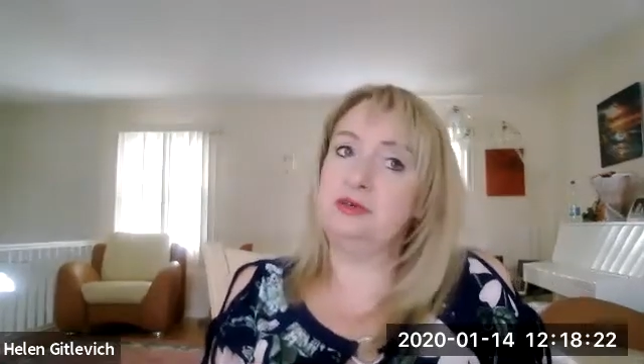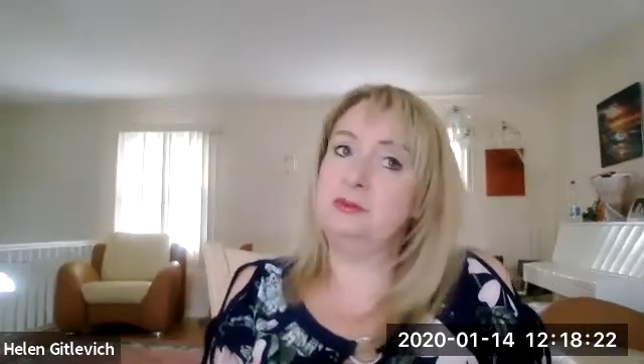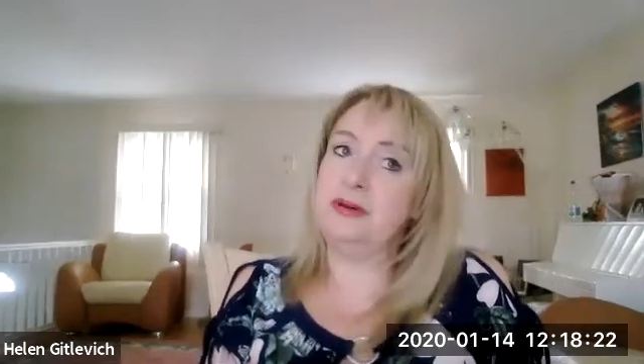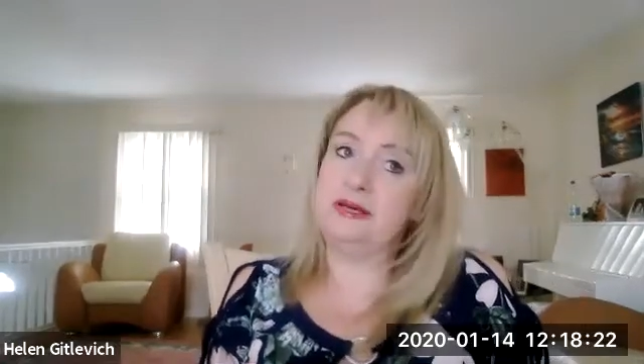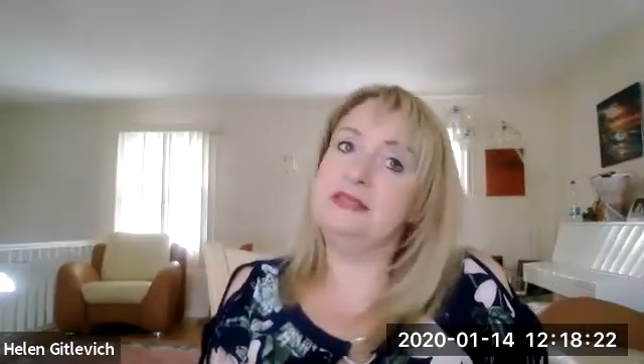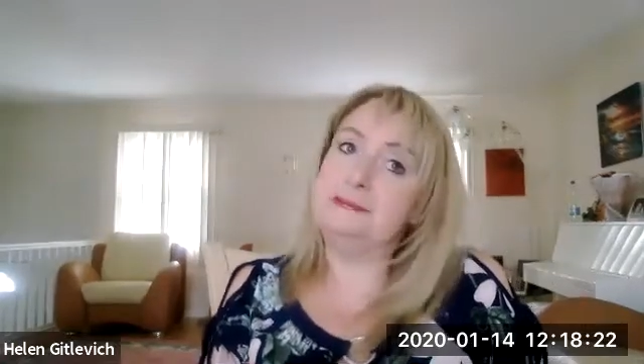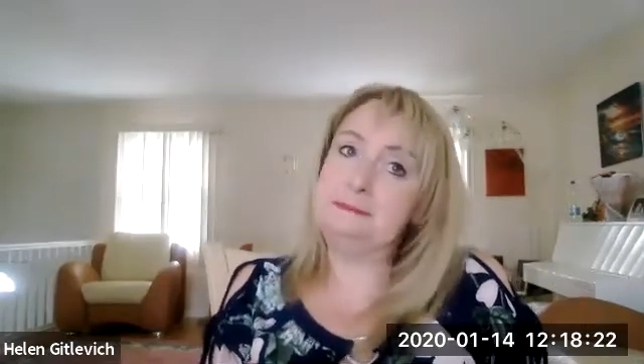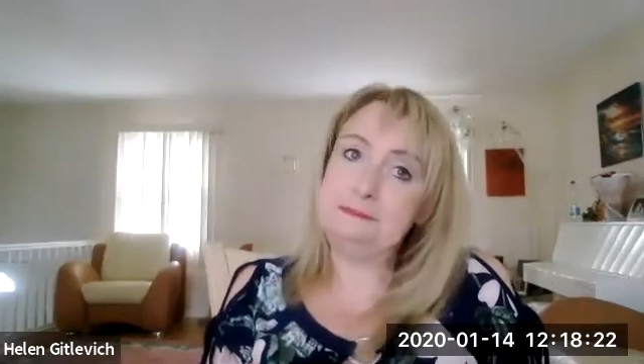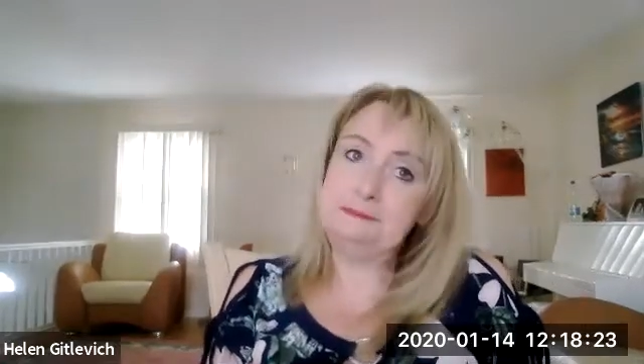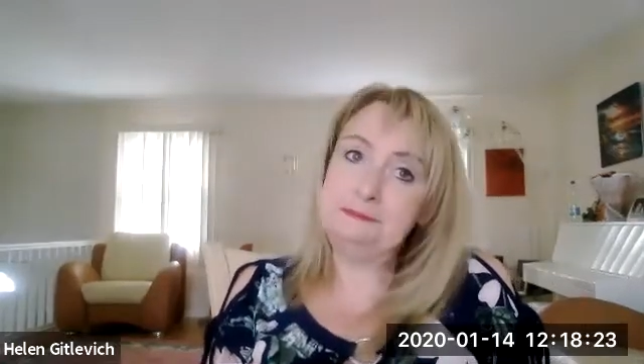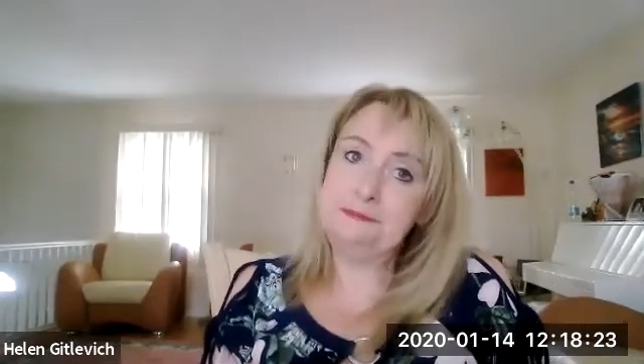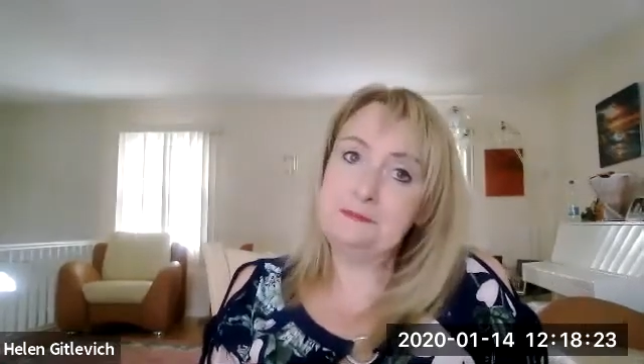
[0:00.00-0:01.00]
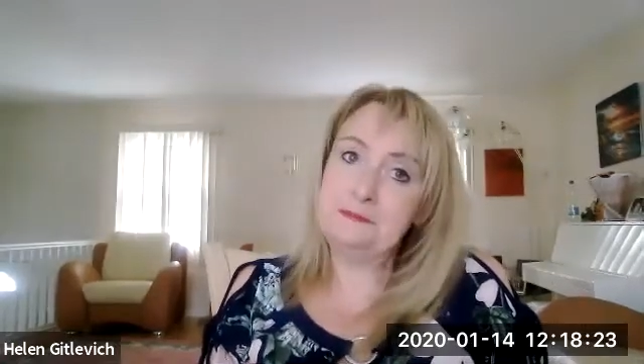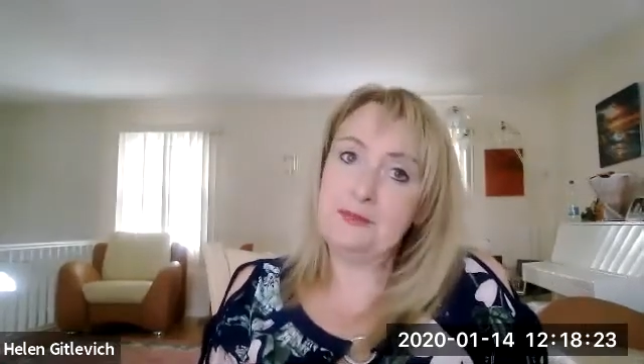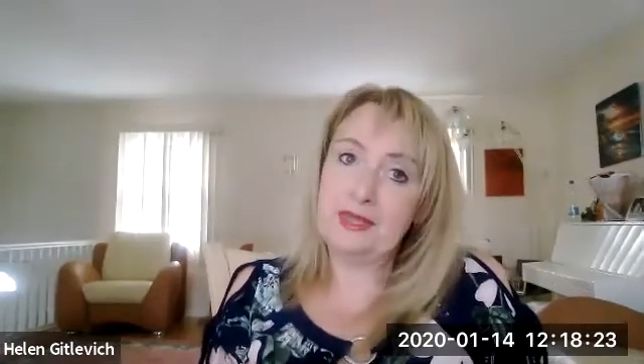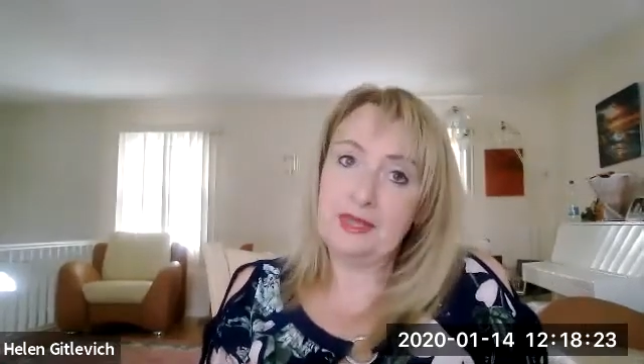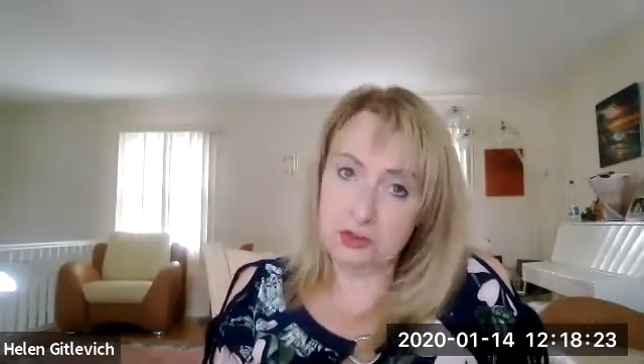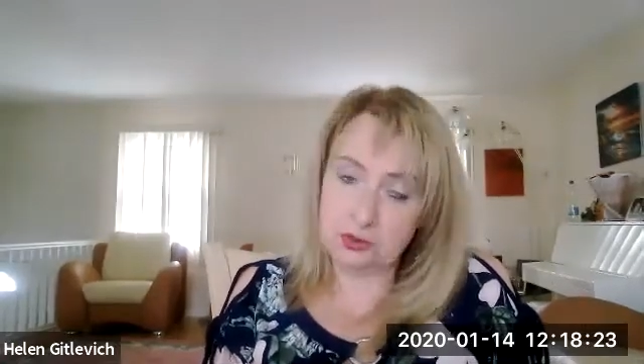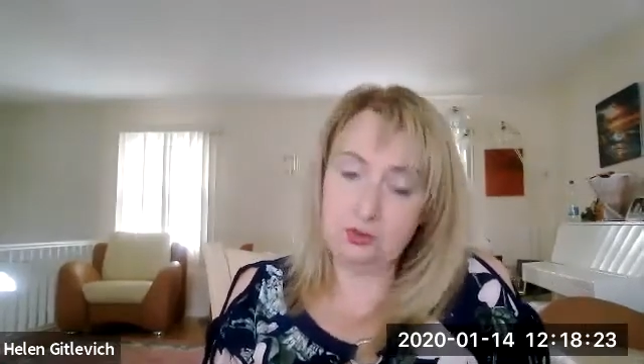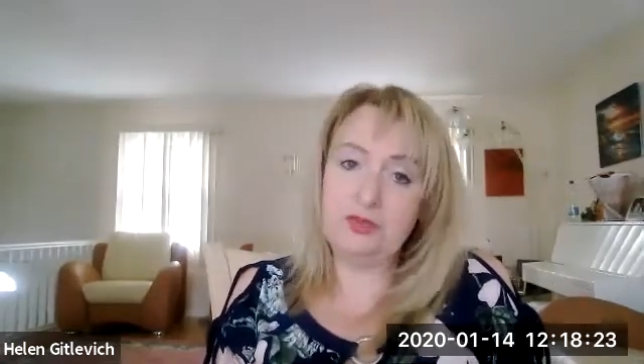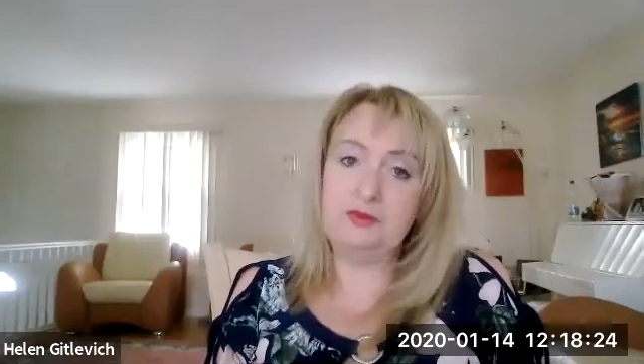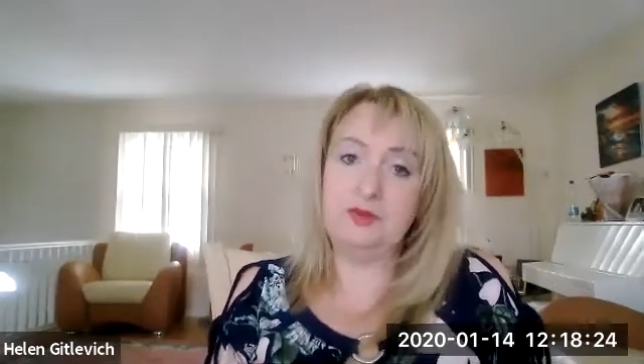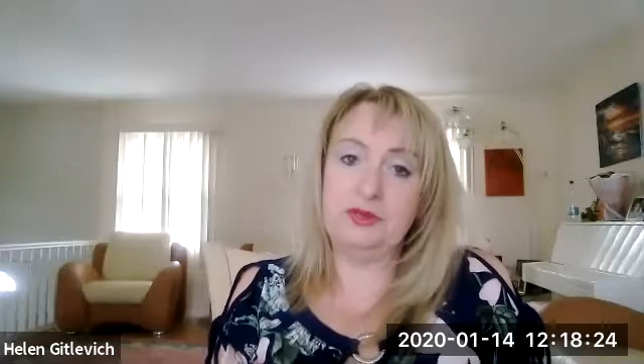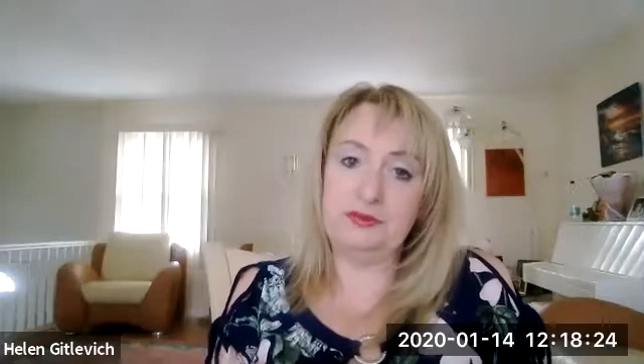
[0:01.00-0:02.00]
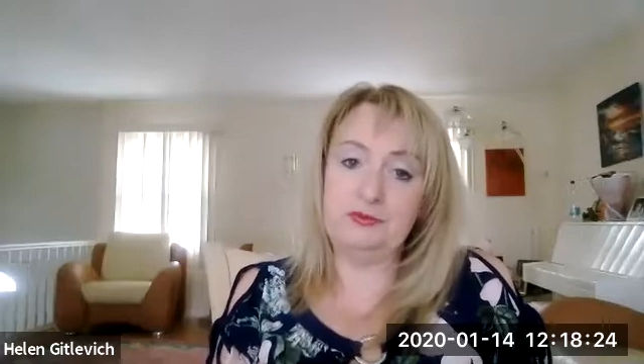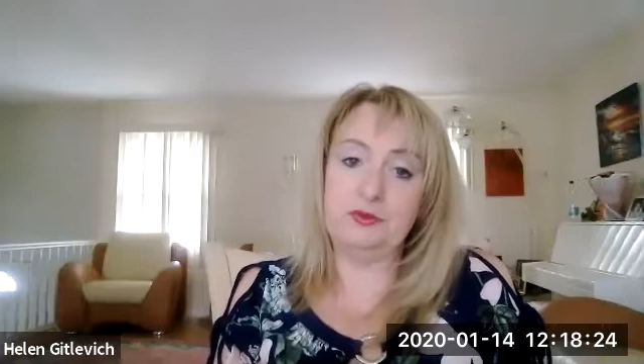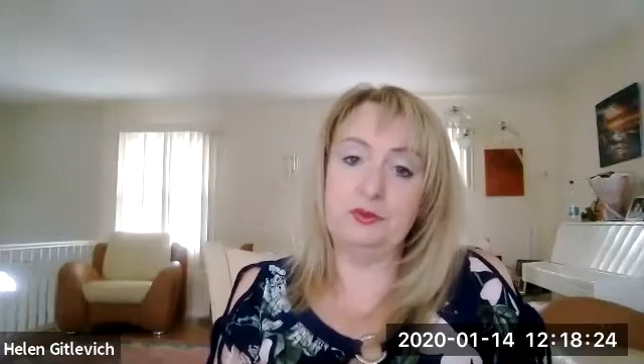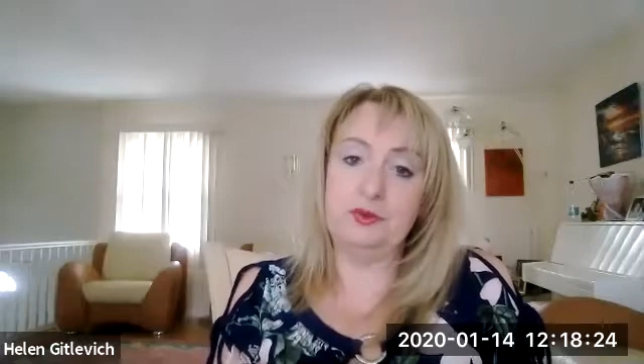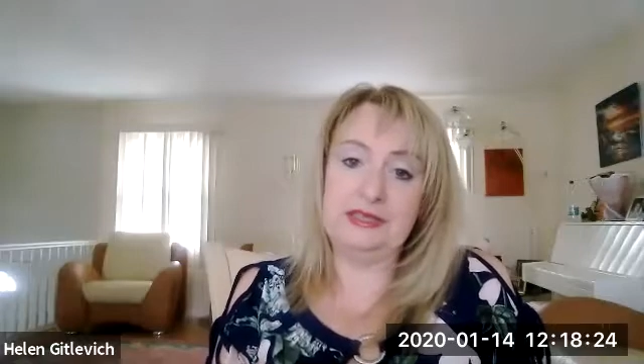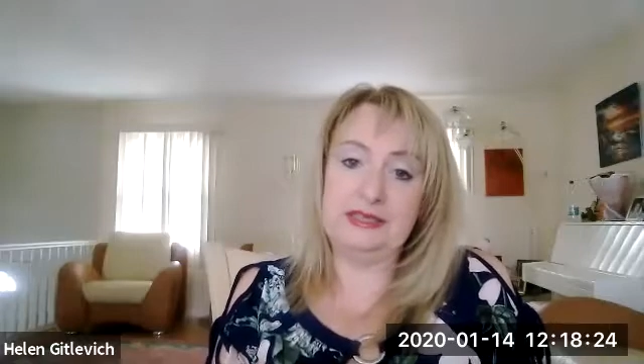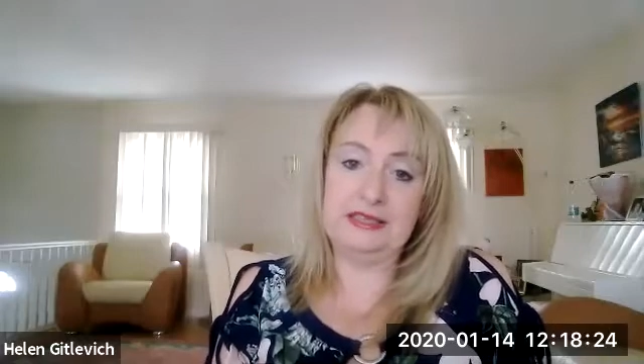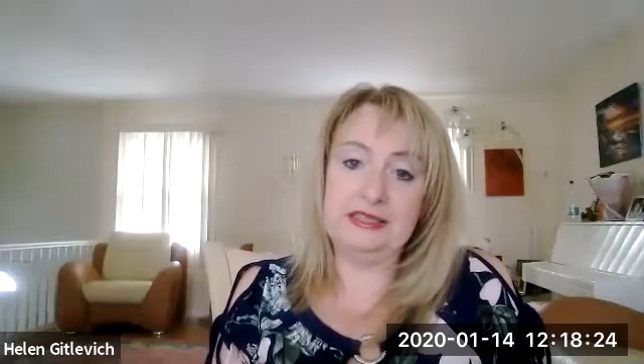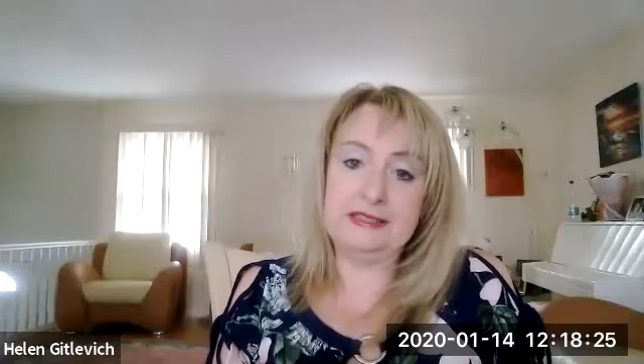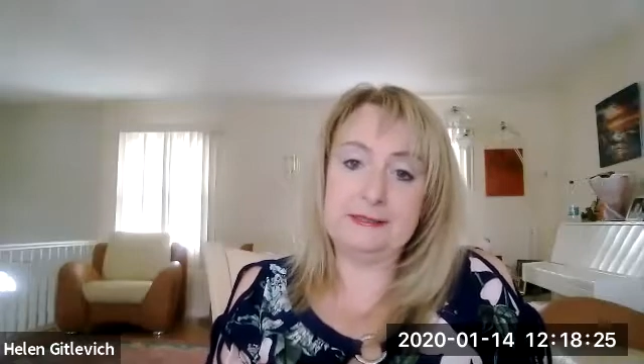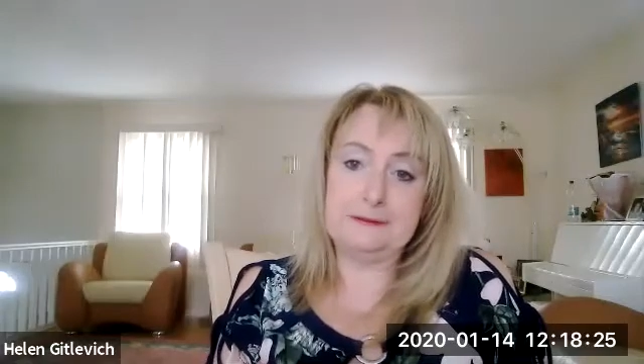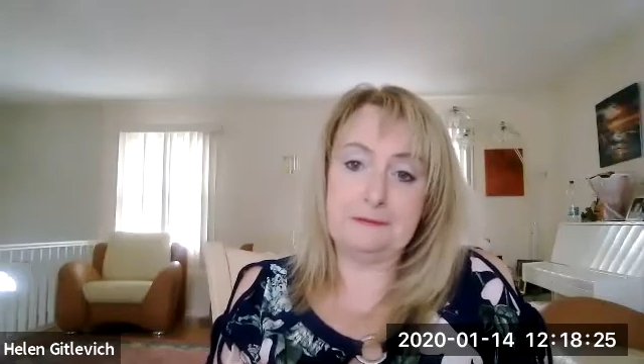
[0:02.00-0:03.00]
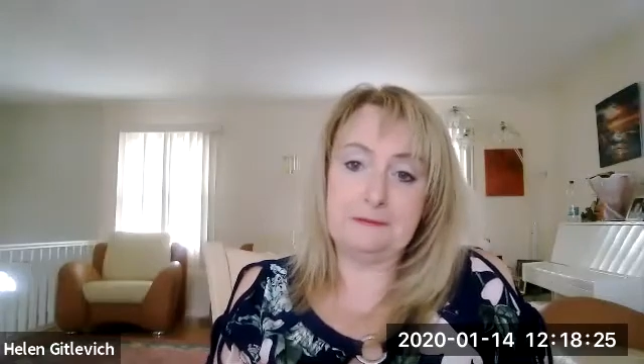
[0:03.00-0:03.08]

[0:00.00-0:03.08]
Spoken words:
body truly for what it is?